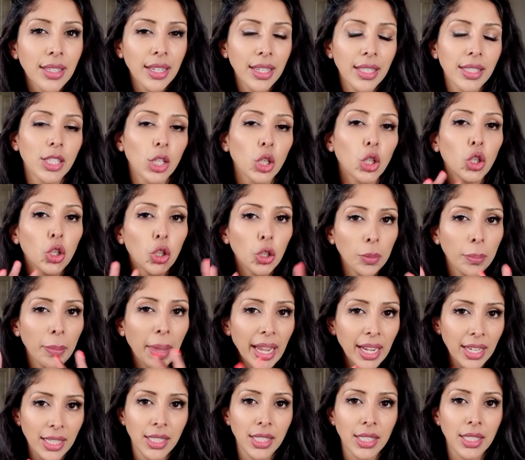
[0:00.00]
it's a
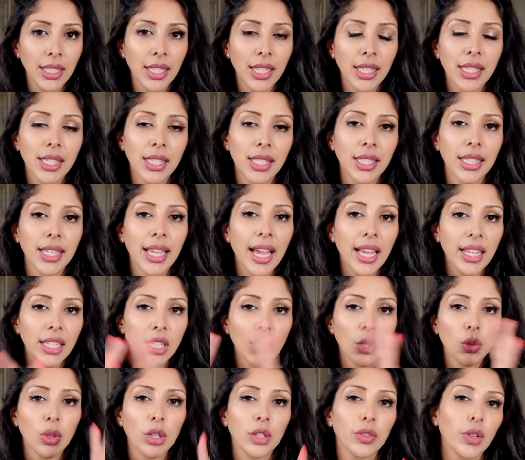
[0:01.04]
humectant, that's the
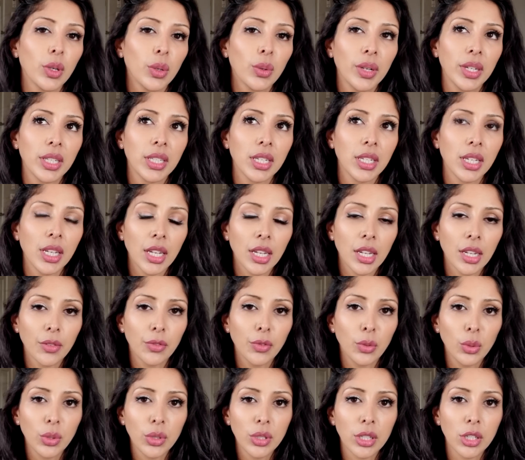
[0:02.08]
category of ingredient it
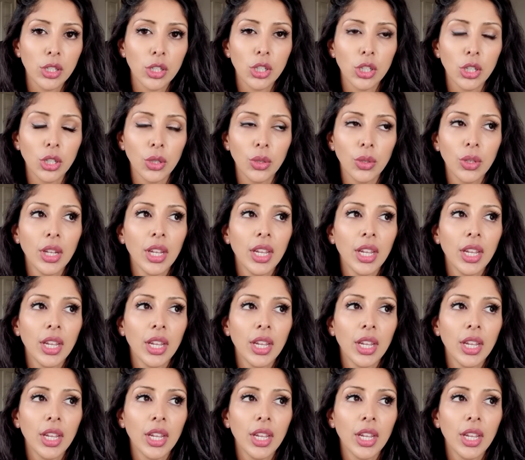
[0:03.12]
falls into.